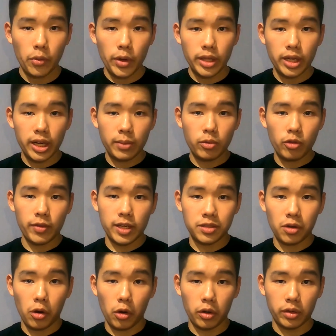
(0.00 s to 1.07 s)
Whether in movies
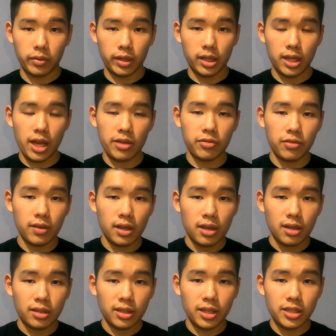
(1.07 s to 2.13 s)
or in real life,
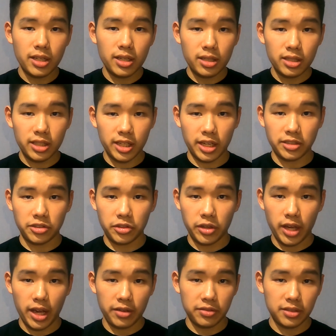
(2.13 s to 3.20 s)
there's a good chance that they
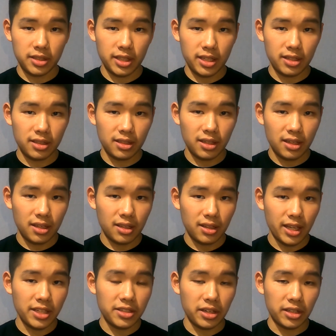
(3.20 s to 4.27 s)
have seen
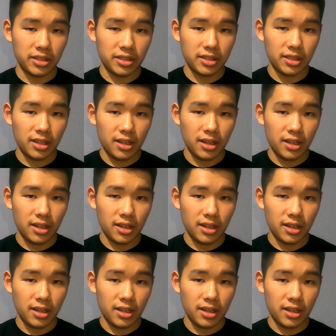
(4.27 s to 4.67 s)
lasers.